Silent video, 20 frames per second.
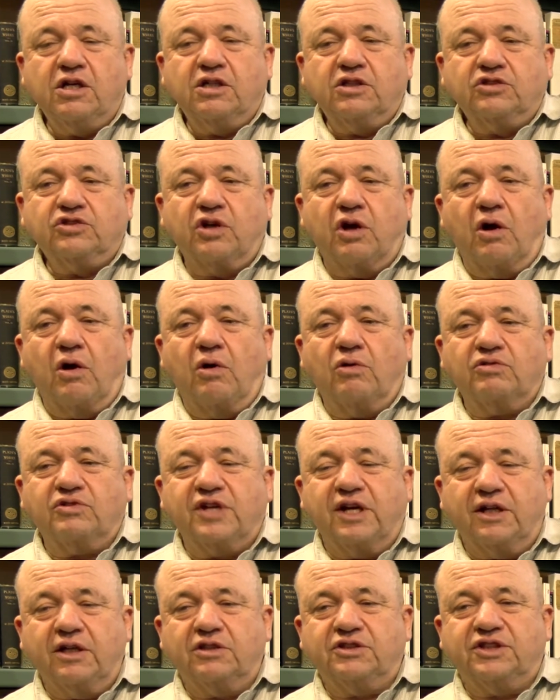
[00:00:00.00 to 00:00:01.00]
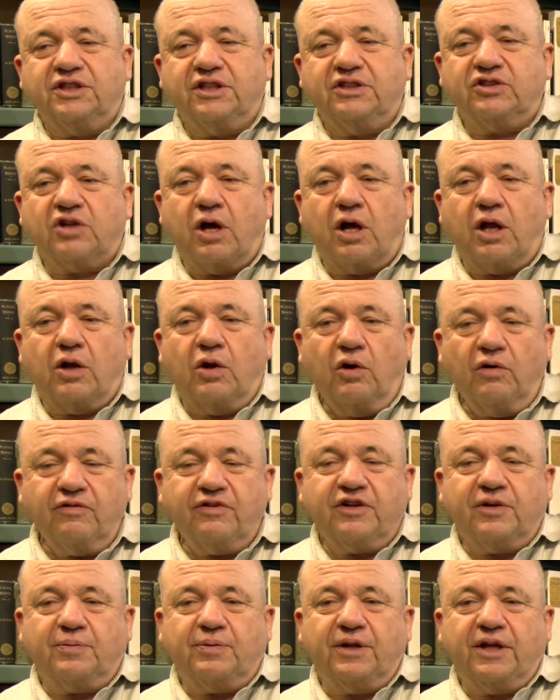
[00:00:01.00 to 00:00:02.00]
So Tillerson is all over
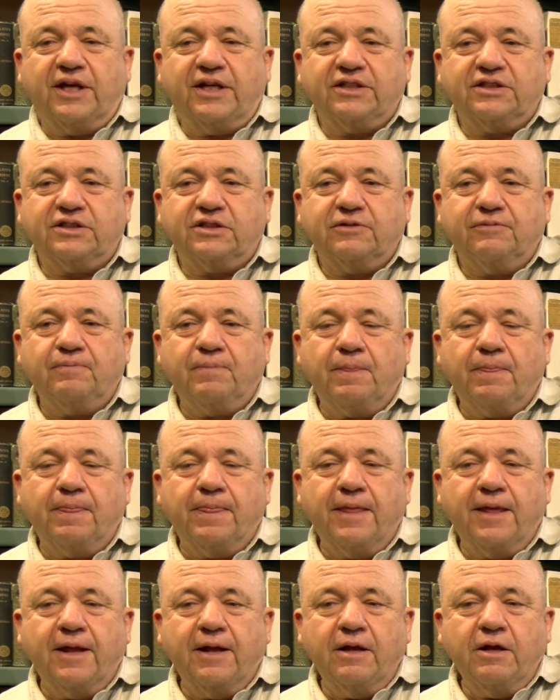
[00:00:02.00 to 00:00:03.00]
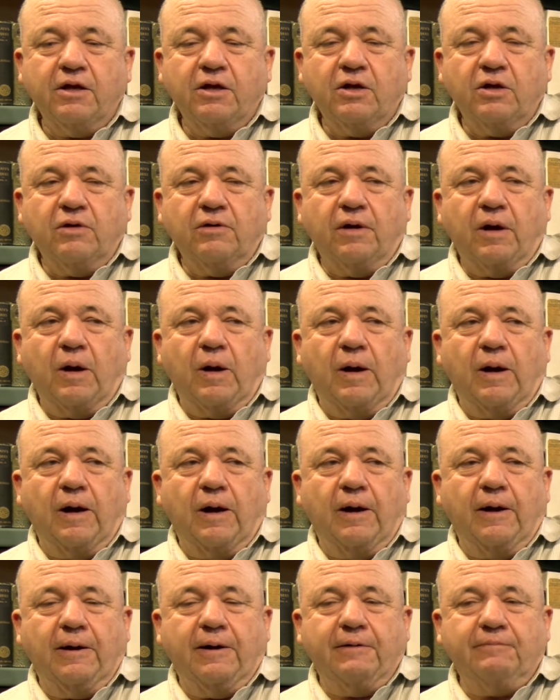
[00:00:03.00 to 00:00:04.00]
the place.
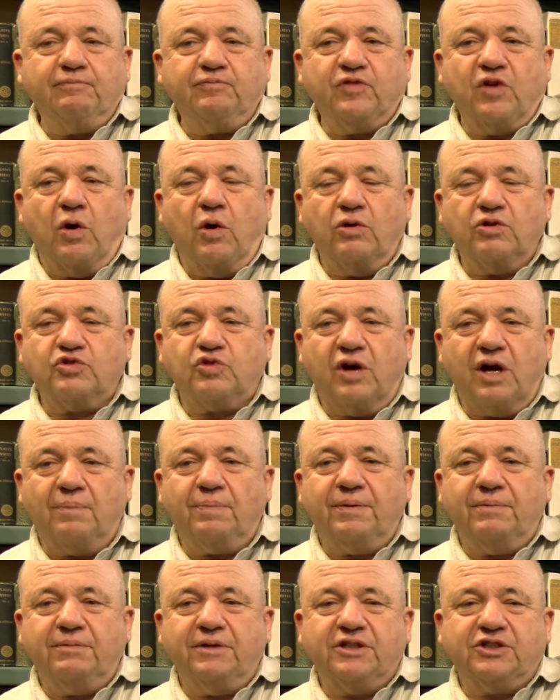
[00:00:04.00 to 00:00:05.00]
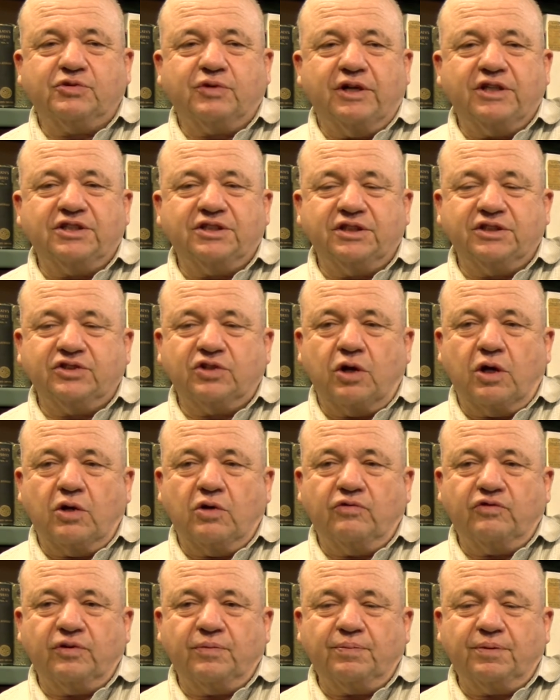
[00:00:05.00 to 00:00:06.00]
The whole Trump administration is all
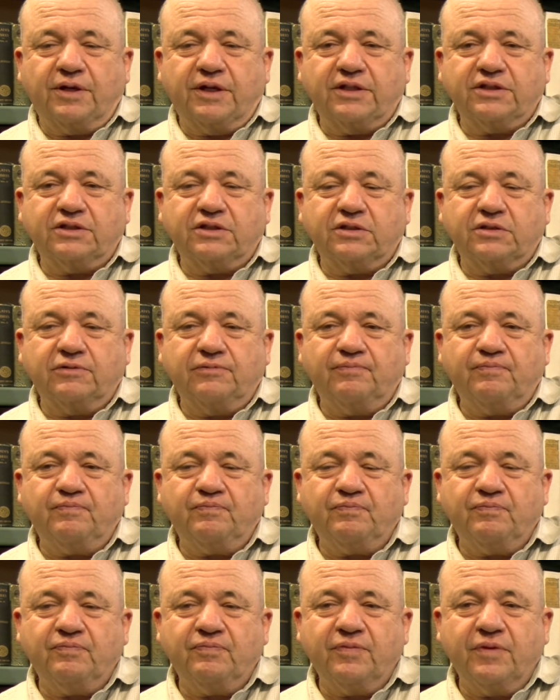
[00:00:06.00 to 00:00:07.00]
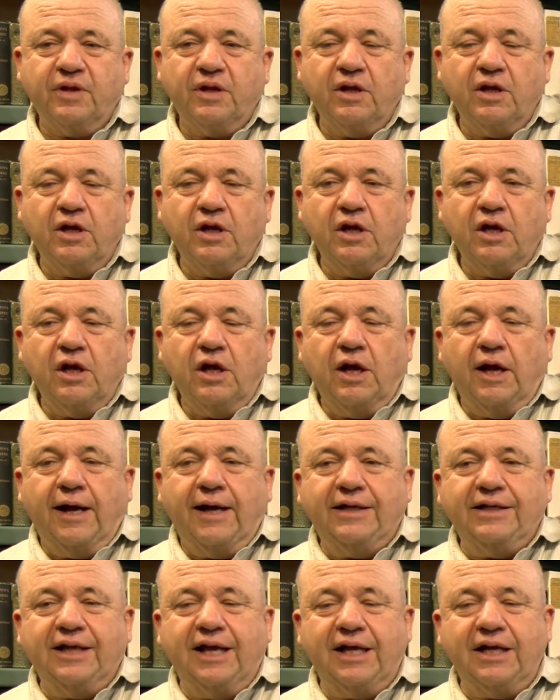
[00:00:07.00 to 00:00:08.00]
over the place.
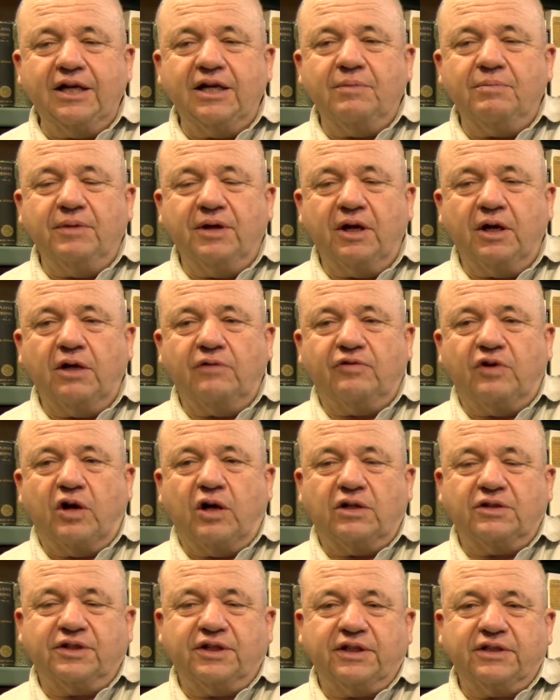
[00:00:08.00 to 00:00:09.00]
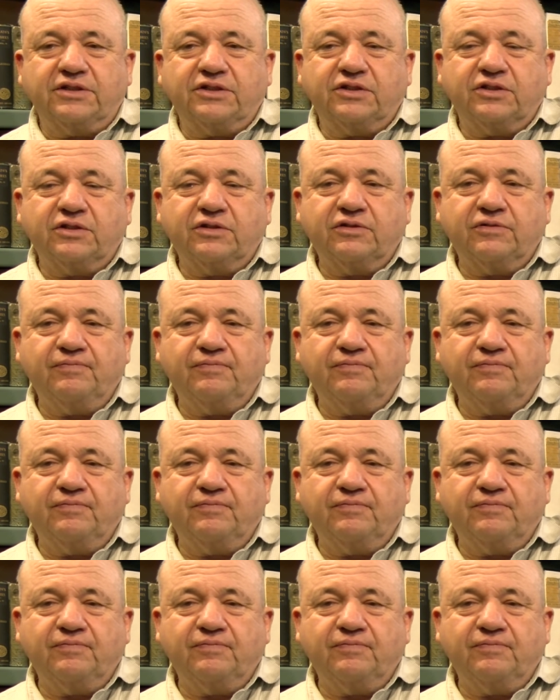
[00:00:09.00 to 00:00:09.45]
And then in the middle of all this,